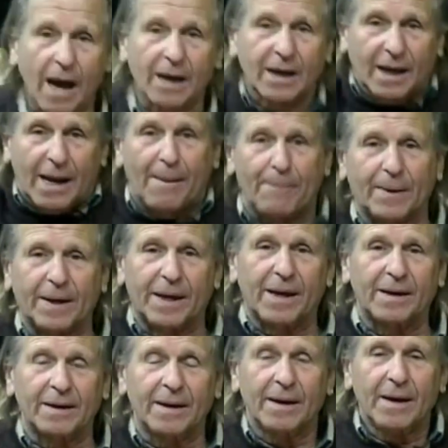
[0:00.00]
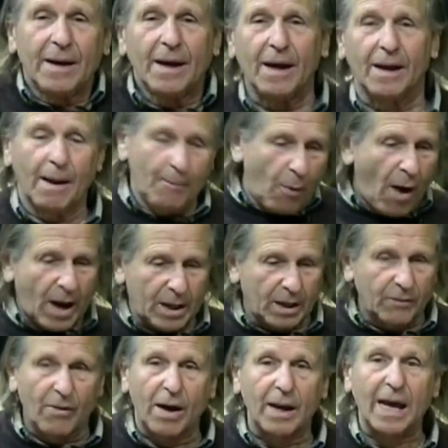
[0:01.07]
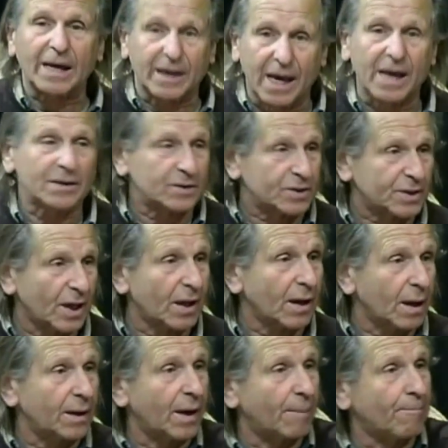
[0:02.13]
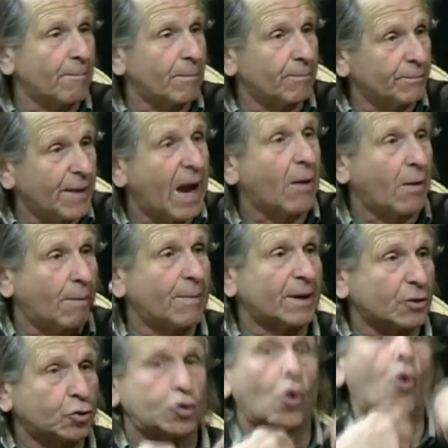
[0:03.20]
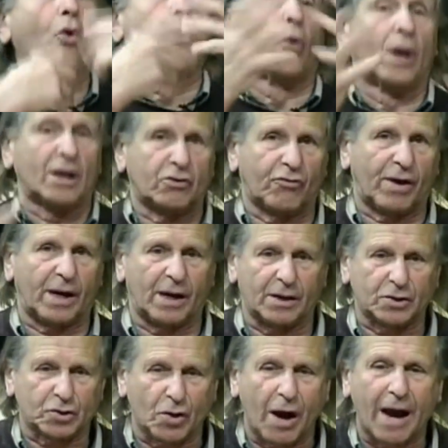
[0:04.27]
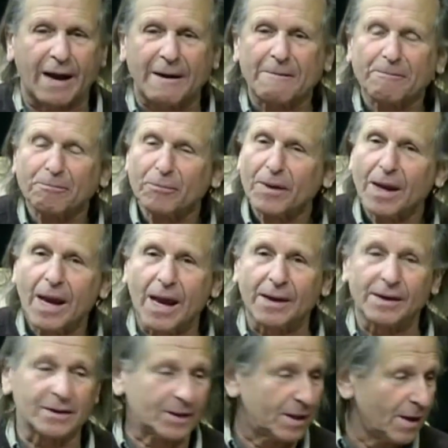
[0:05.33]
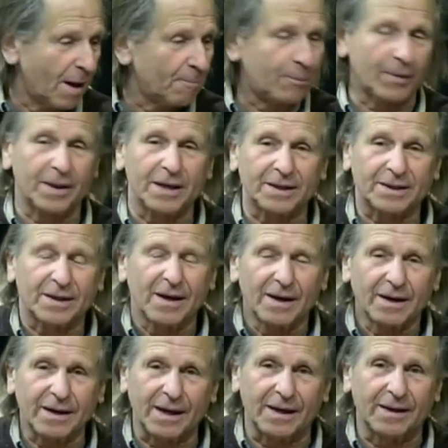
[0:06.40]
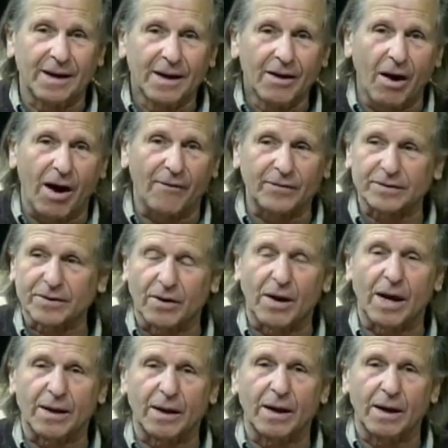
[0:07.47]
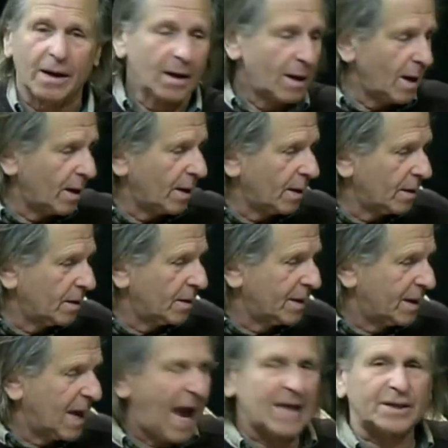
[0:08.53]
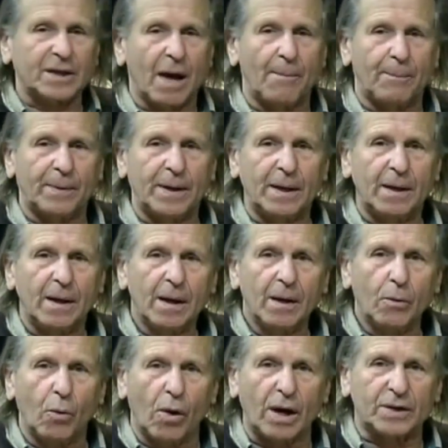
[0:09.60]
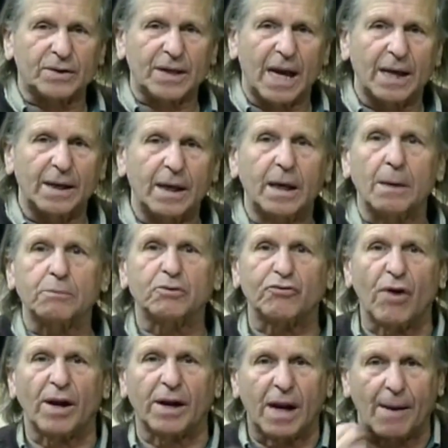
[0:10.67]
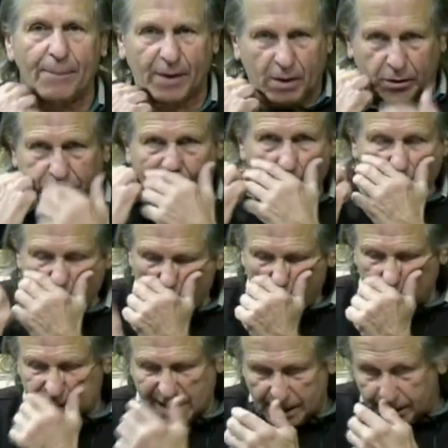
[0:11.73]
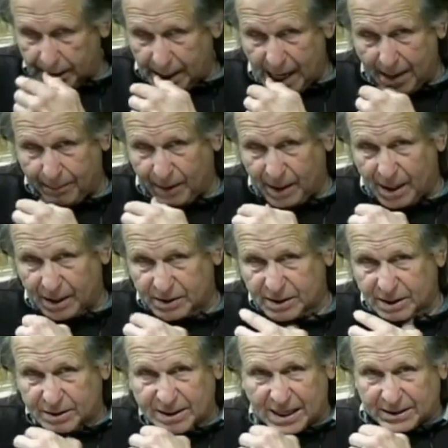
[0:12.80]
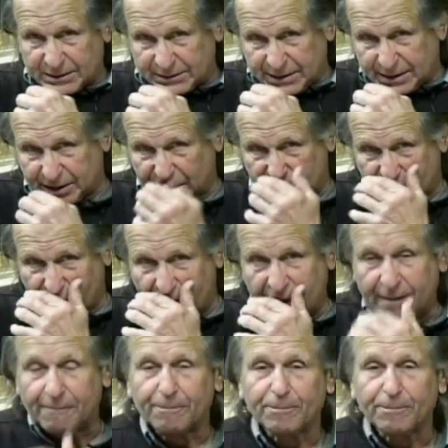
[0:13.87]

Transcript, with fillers: get up again and I'm walking around again, still in the now I'm in dual adrenaline shock. And there's a young police kid officer at a at a gas company work site and he comes running up, he goes, send an ambulance to such and such a street.